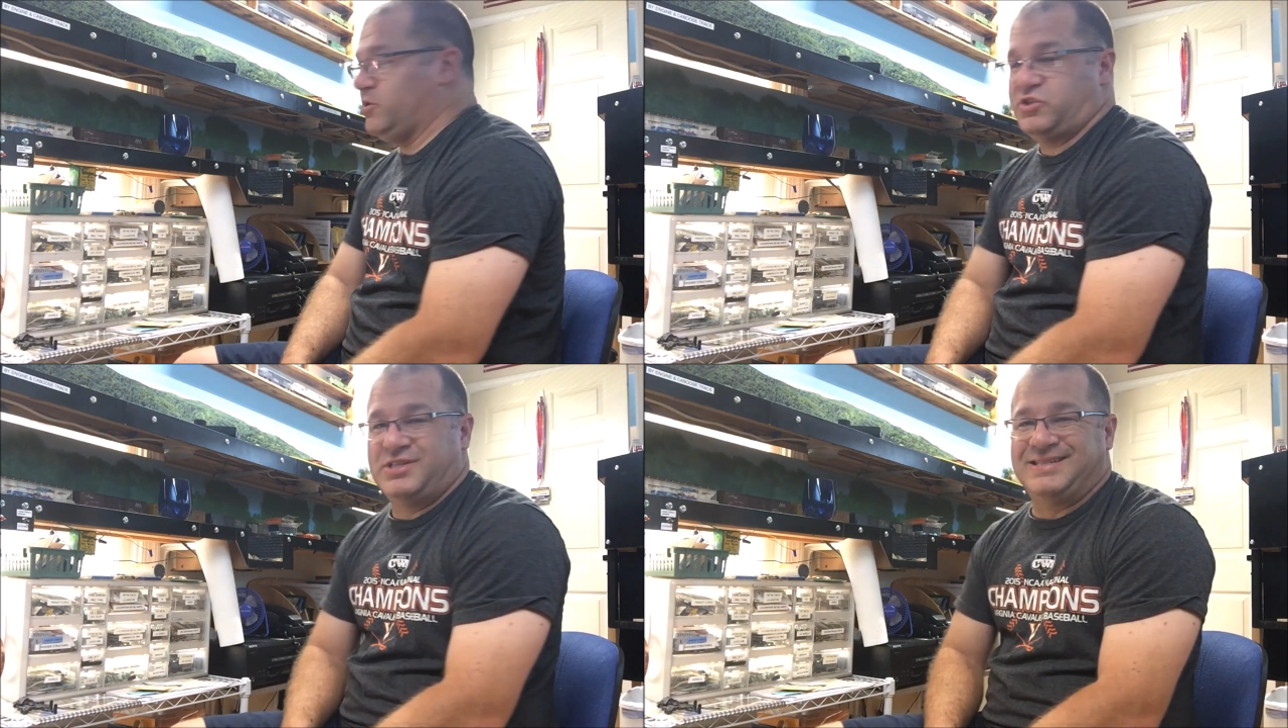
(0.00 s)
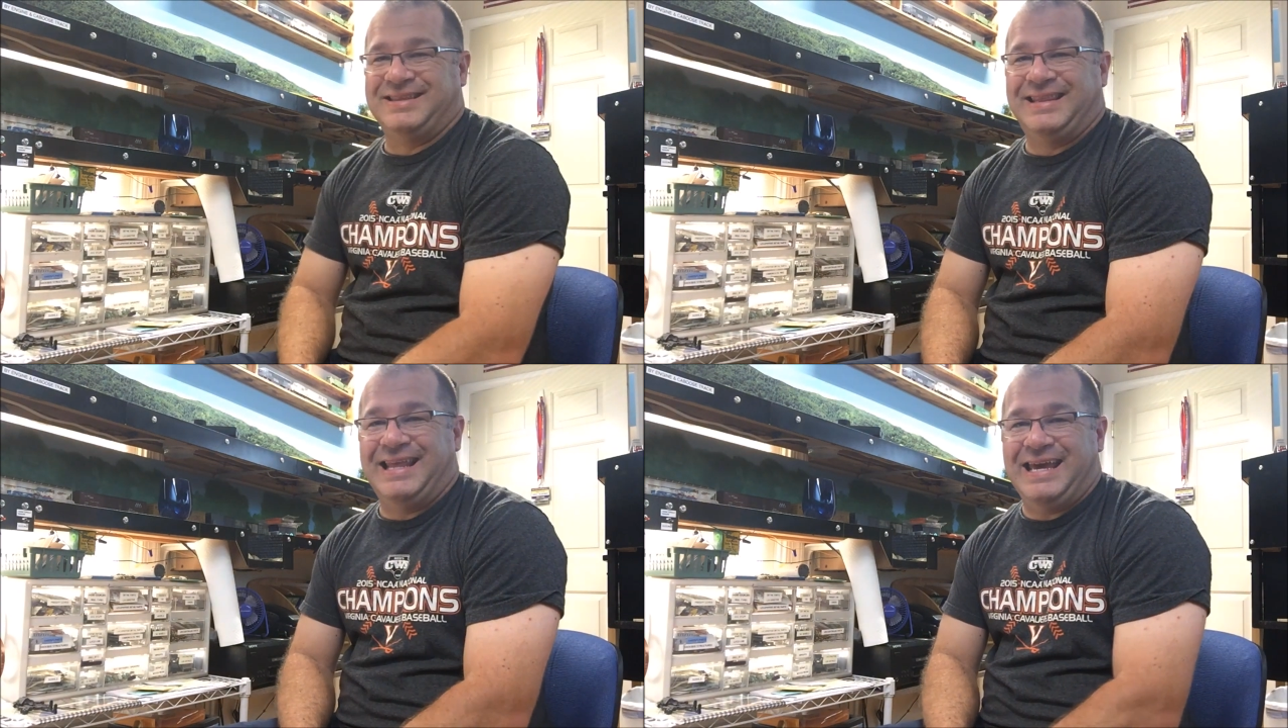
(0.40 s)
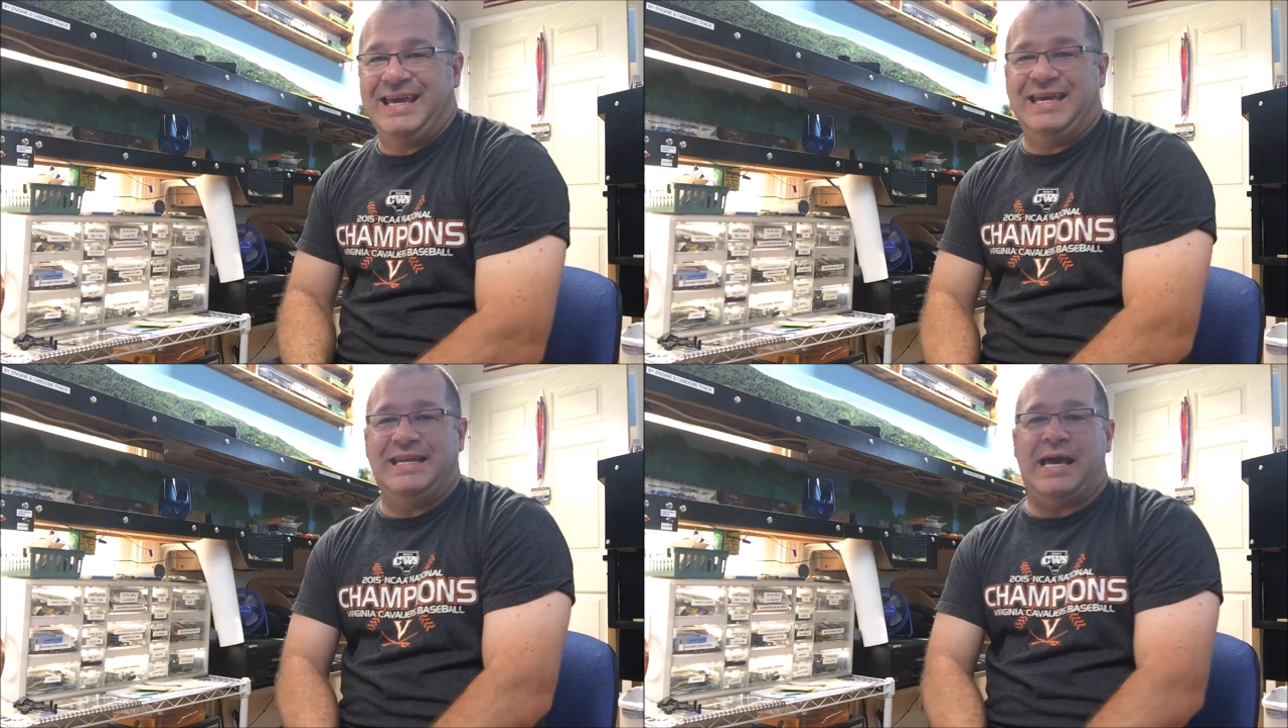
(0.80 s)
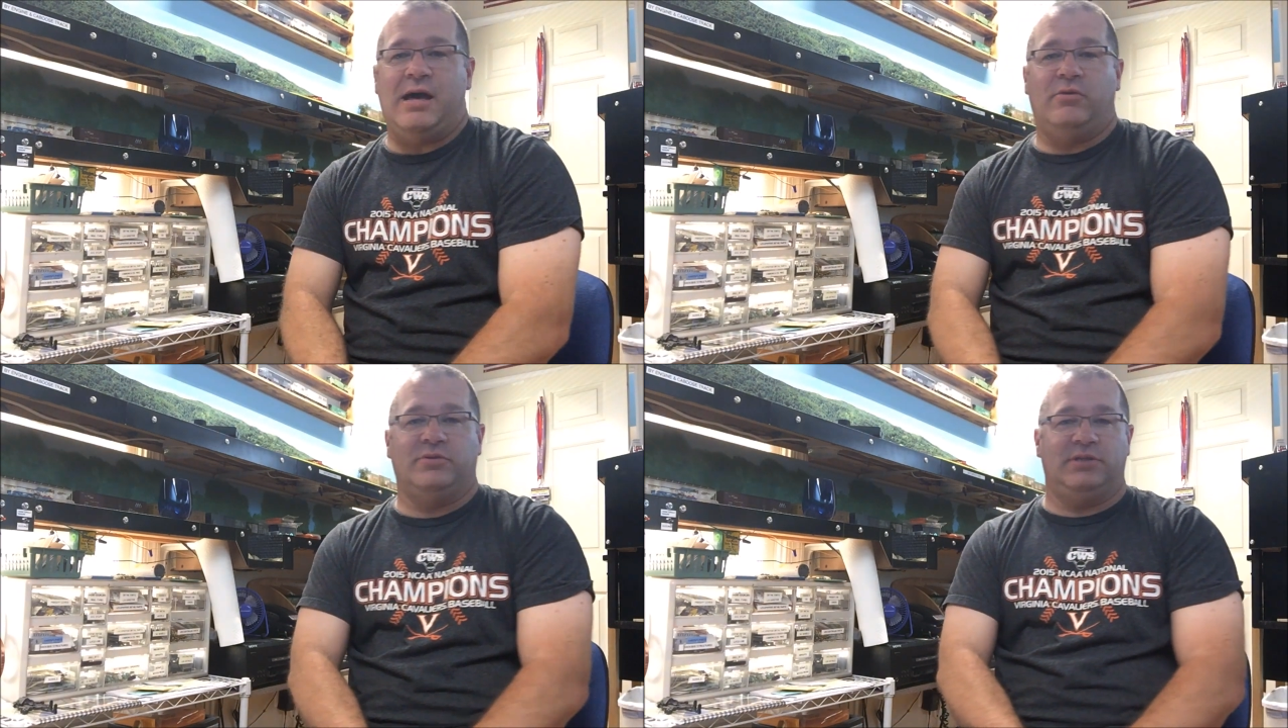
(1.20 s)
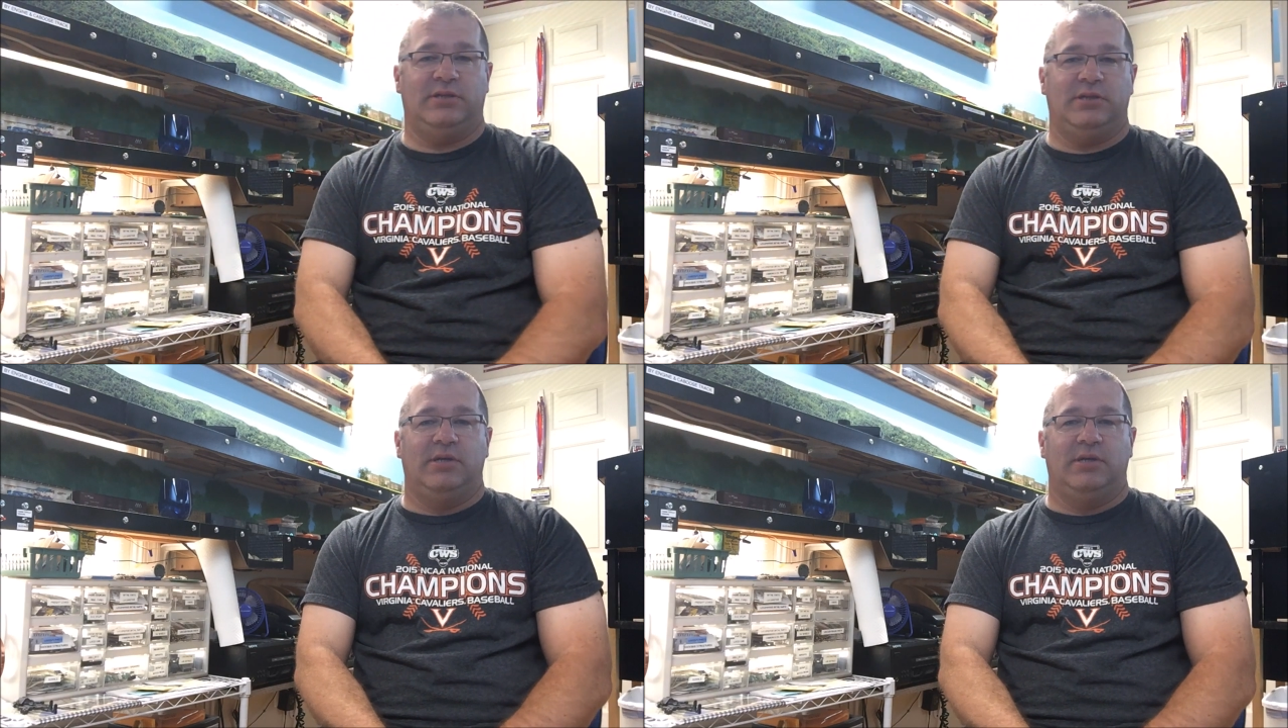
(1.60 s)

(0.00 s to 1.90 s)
else is laid out.